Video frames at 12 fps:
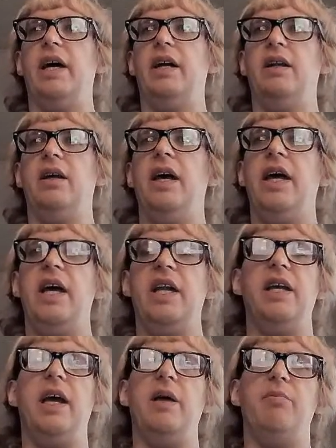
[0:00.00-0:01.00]
and
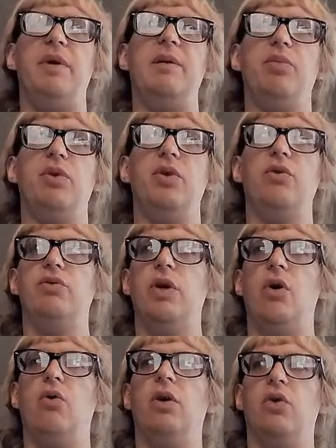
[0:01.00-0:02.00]
people who
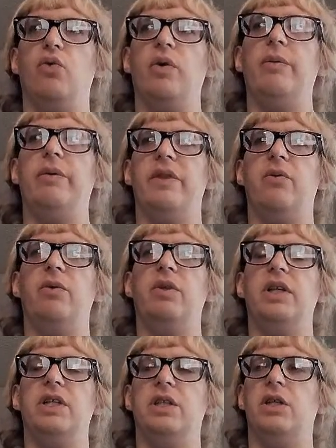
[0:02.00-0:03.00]
don't agree with their
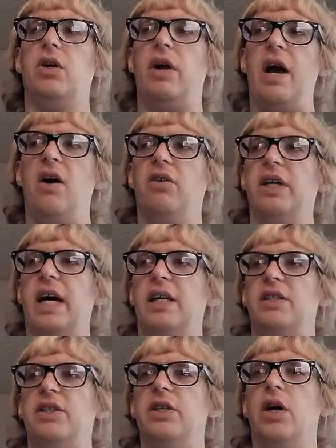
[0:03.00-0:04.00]
religion are
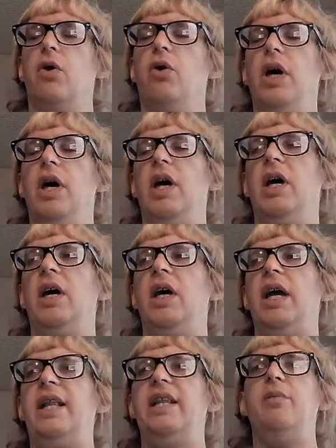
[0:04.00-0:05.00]
outcasts, and
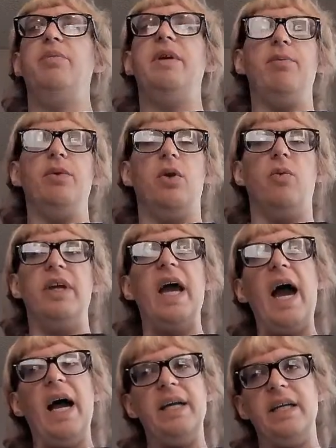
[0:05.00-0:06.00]
then people are
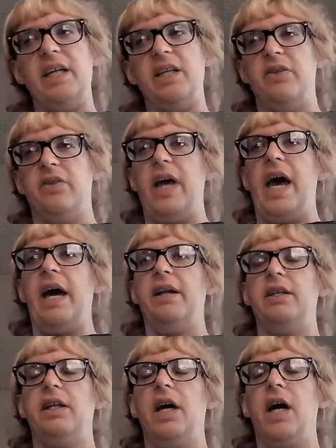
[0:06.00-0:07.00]
reacting to
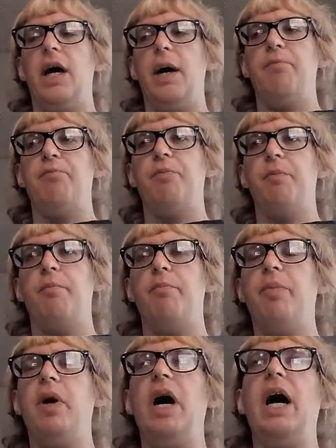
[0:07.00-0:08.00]
that.
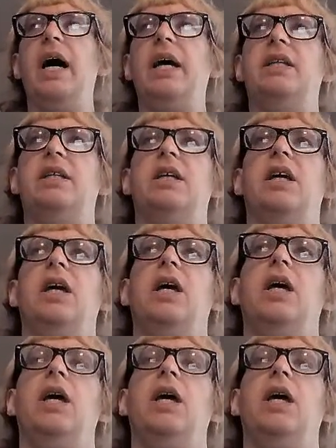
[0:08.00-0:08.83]
But